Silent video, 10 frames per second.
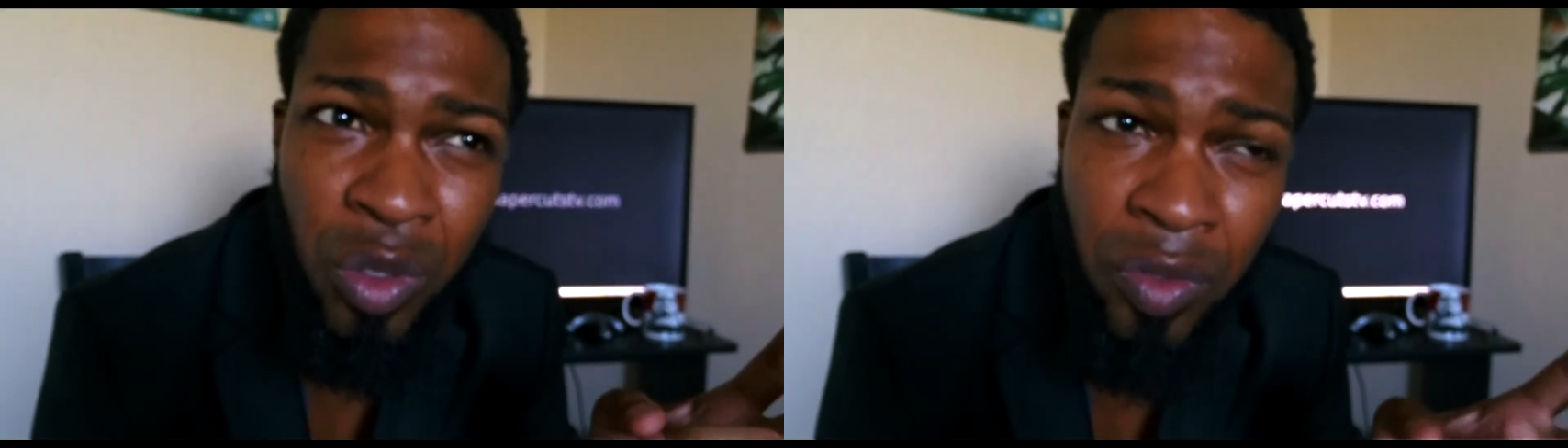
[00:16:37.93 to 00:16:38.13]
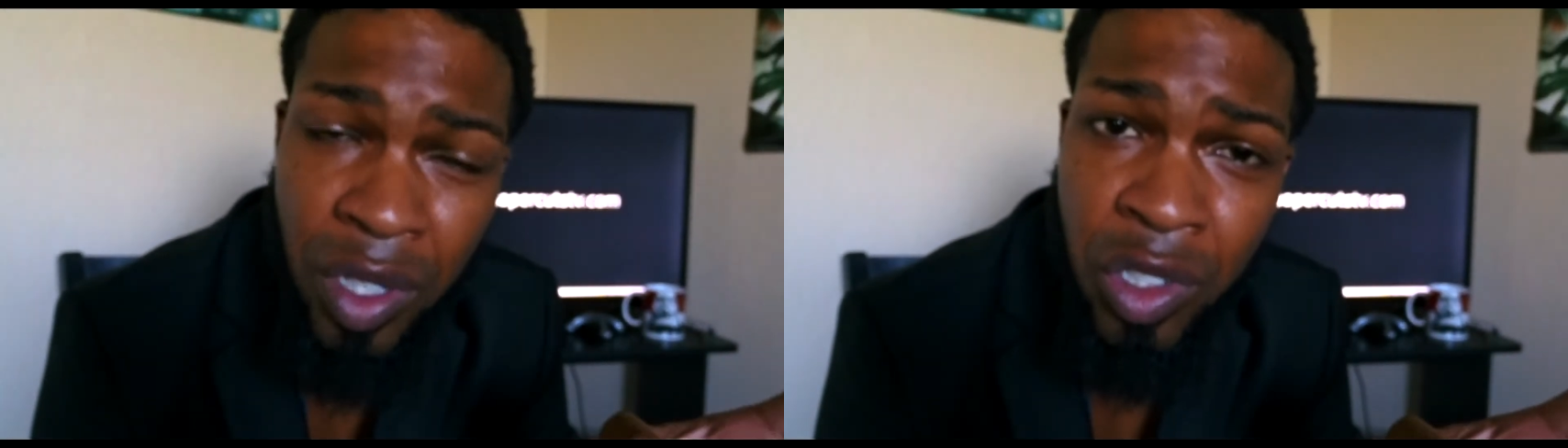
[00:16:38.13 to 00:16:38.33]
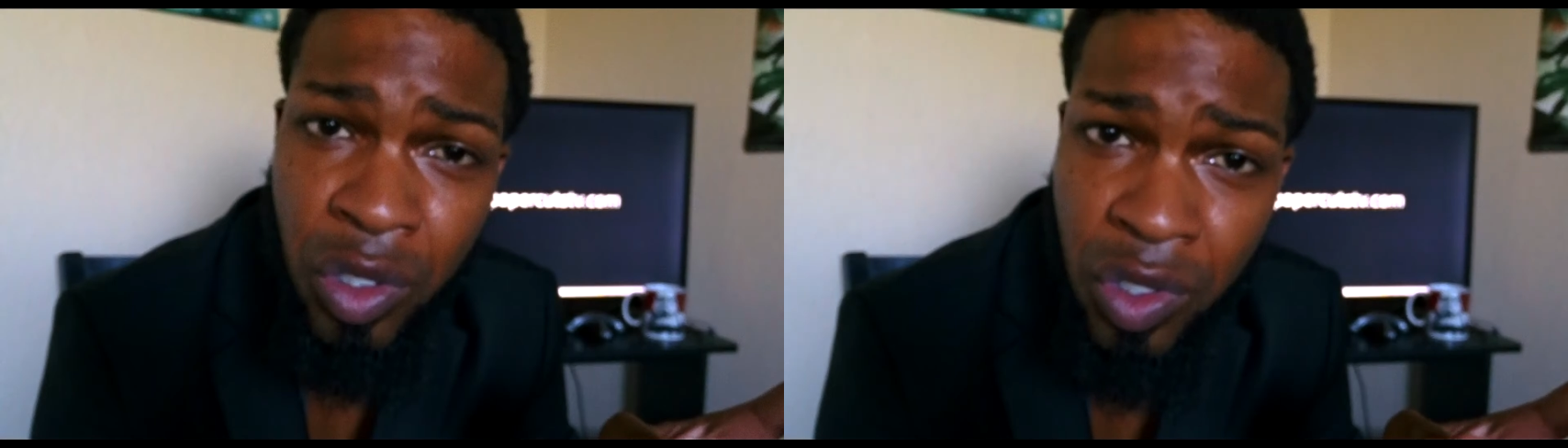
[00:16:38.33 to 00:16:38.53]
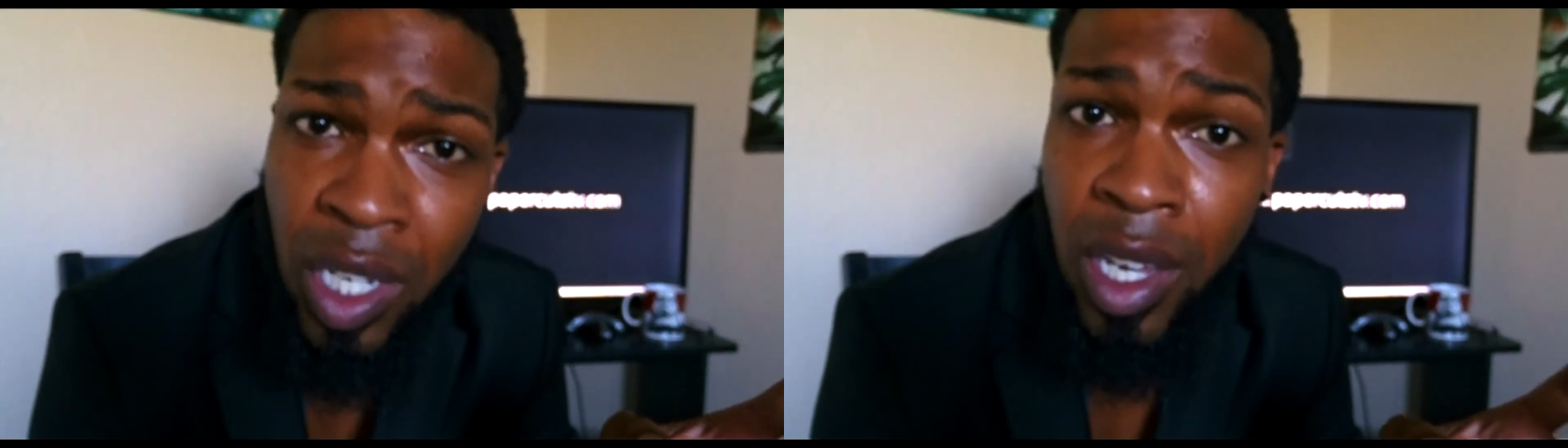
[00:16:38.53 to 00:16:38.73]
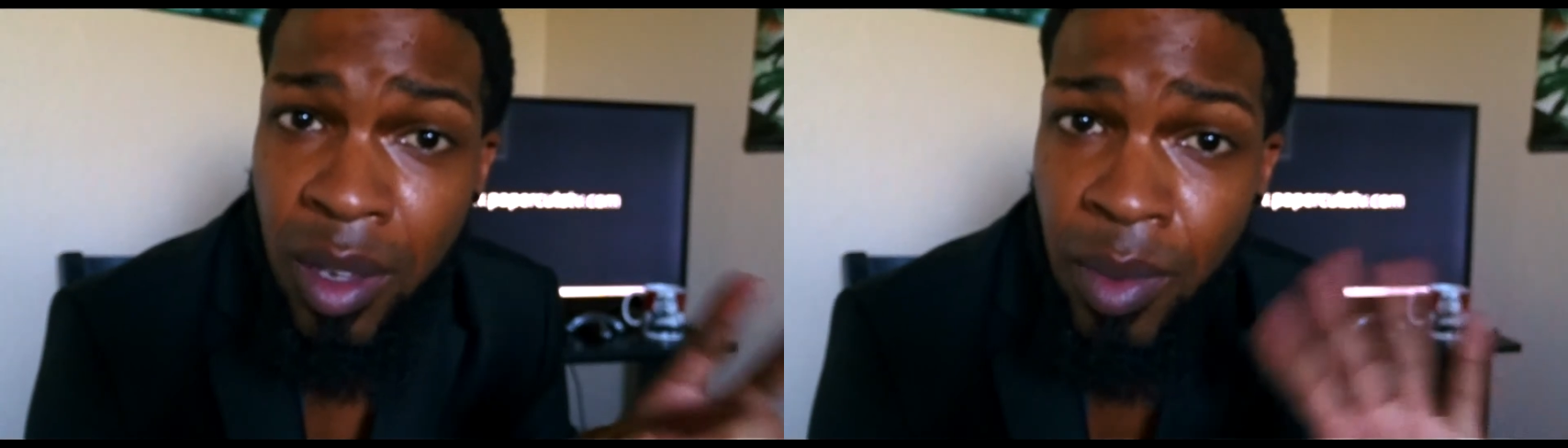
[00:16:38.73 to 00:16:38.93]
features,
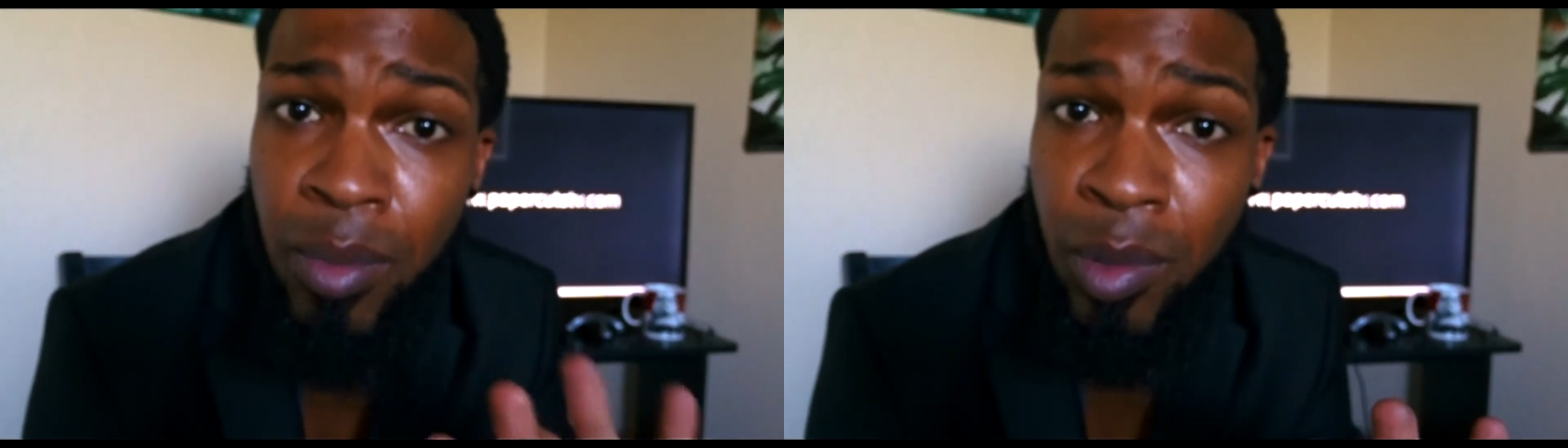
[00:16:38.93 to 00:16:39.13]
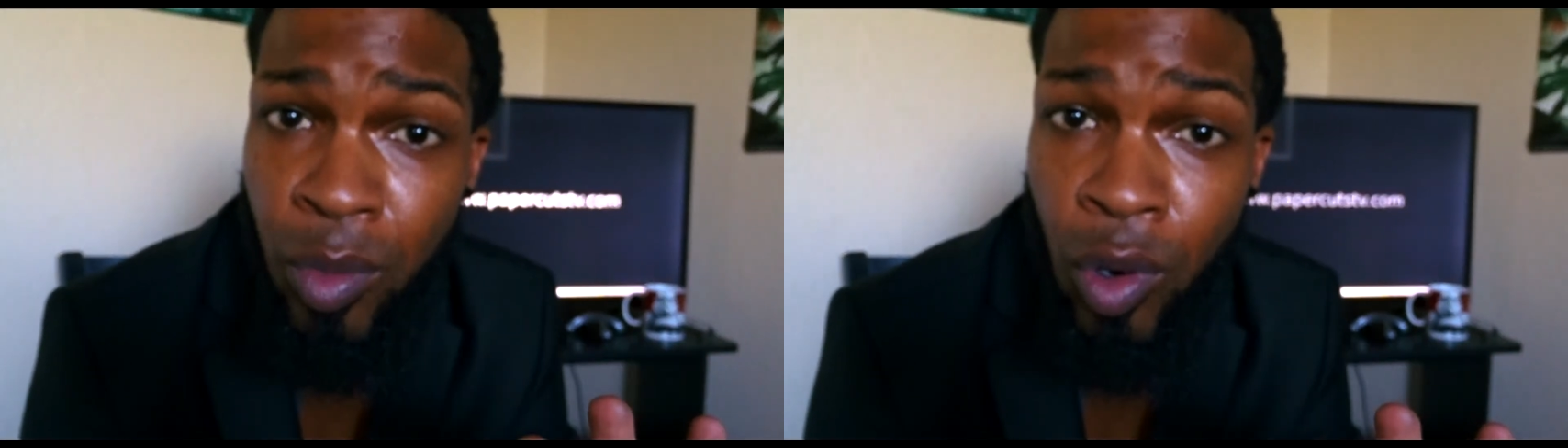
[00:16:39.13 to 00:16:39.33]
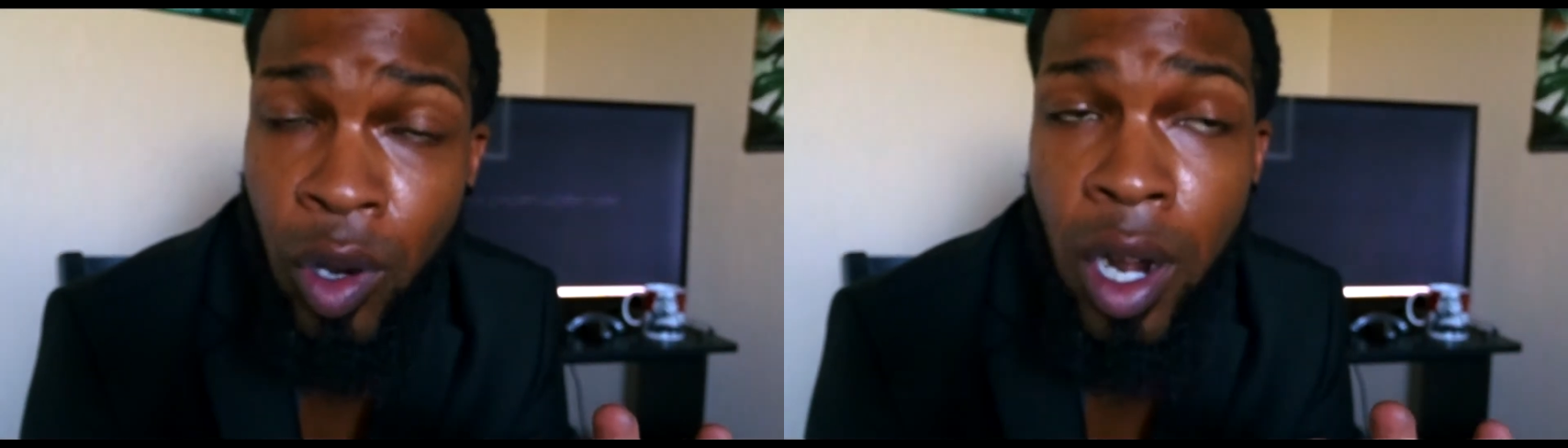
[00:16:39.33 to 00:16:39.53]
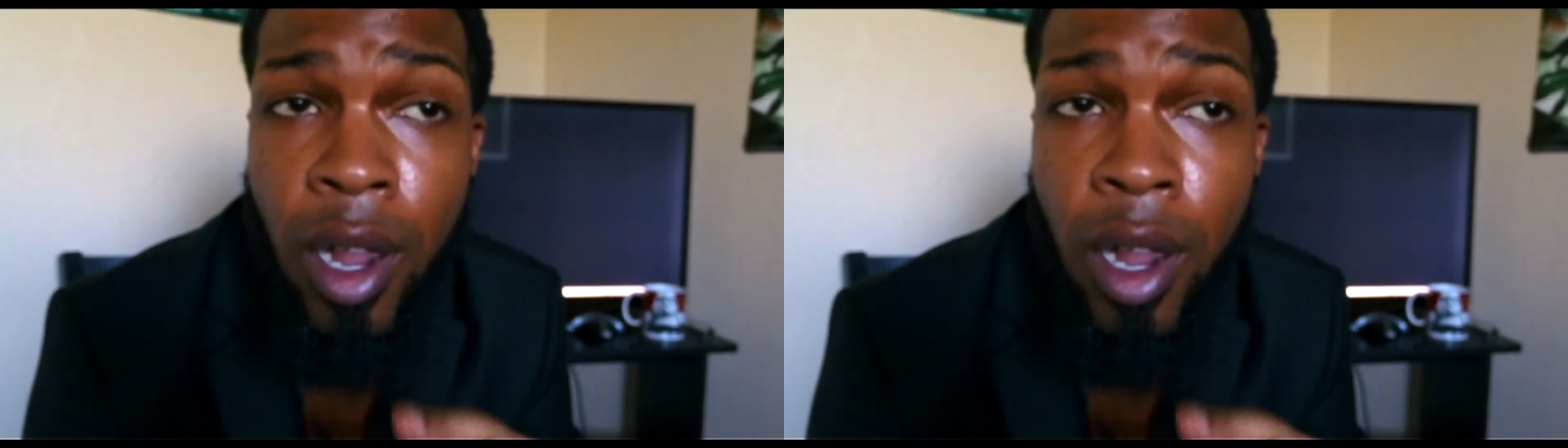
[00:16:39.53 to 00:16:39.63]
maybe more.